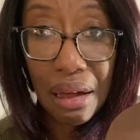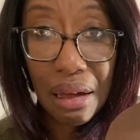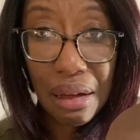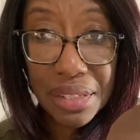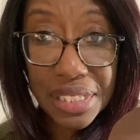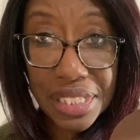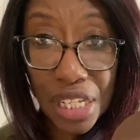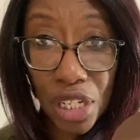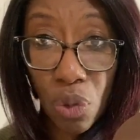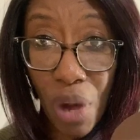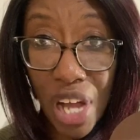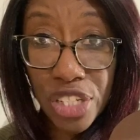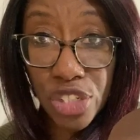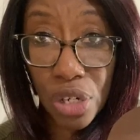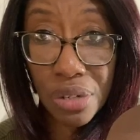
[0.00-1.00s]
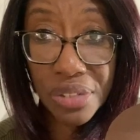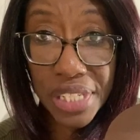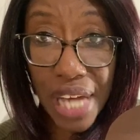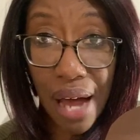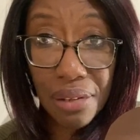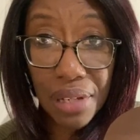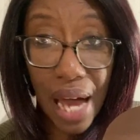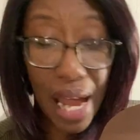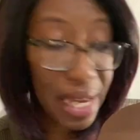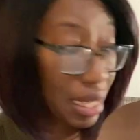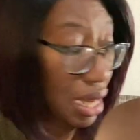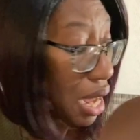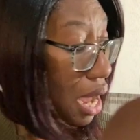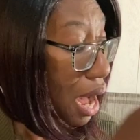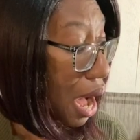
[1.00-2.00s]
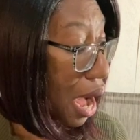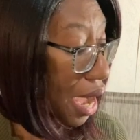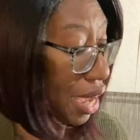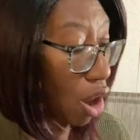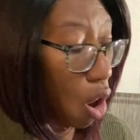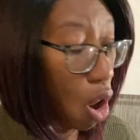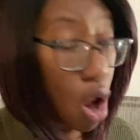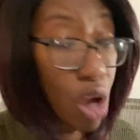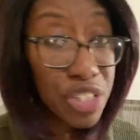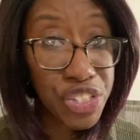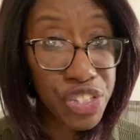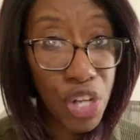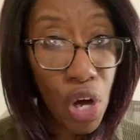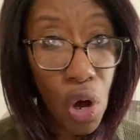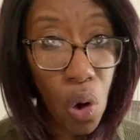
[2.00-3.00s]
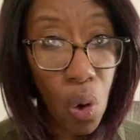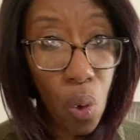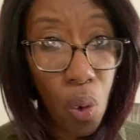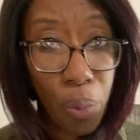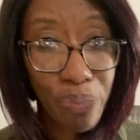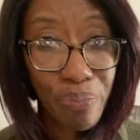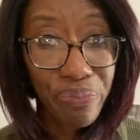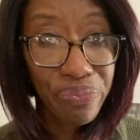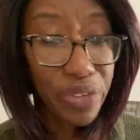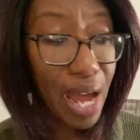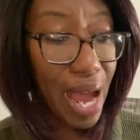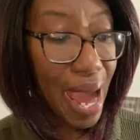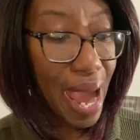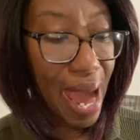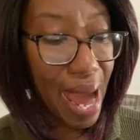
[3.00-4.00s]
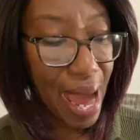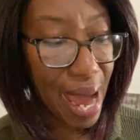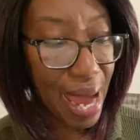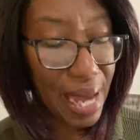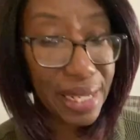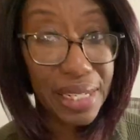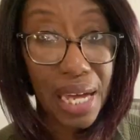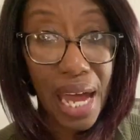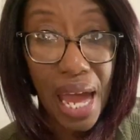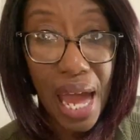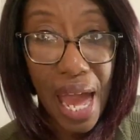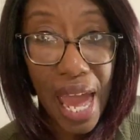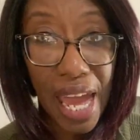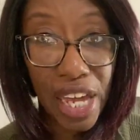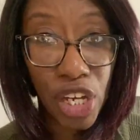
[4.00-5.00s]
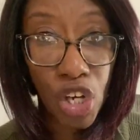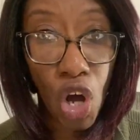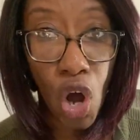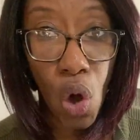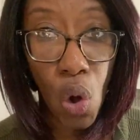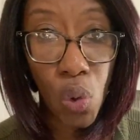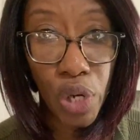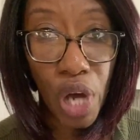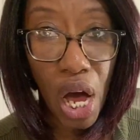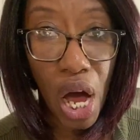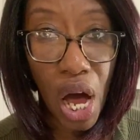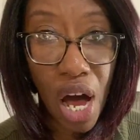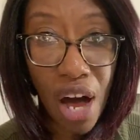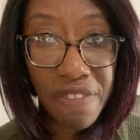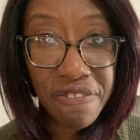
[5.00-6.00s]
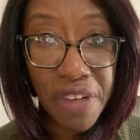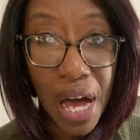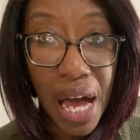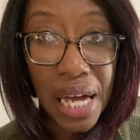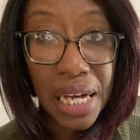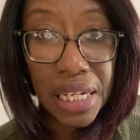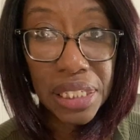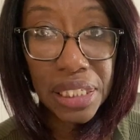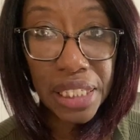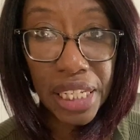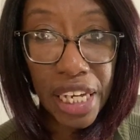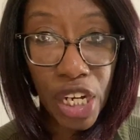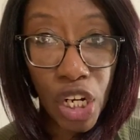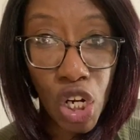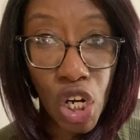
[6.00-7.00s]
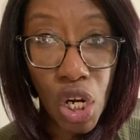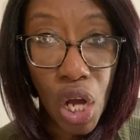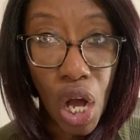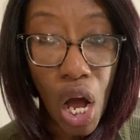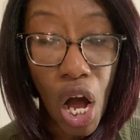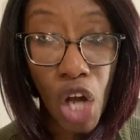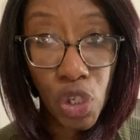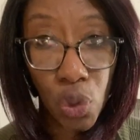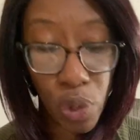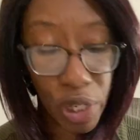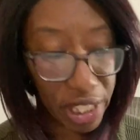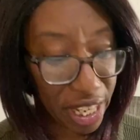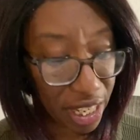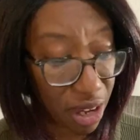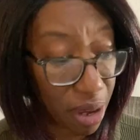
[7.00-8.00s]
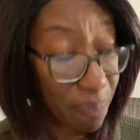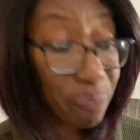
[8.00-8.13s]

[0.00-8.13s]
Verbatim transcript: silhouette turns out like. I also add a coat of clear acrylic.